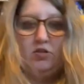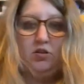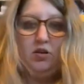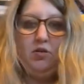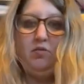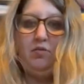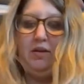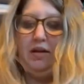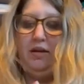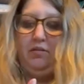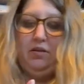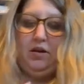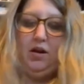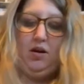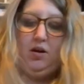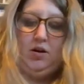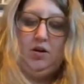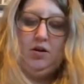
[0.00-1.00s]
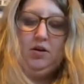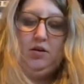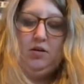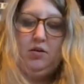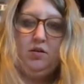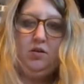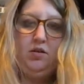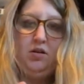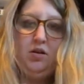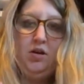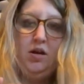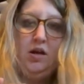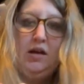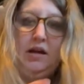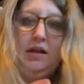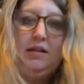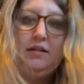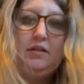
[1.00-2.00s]
go? Here they are.
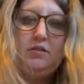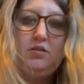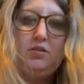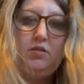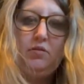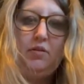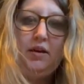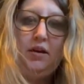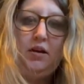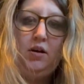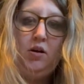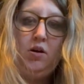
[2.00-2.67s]
Let's do it.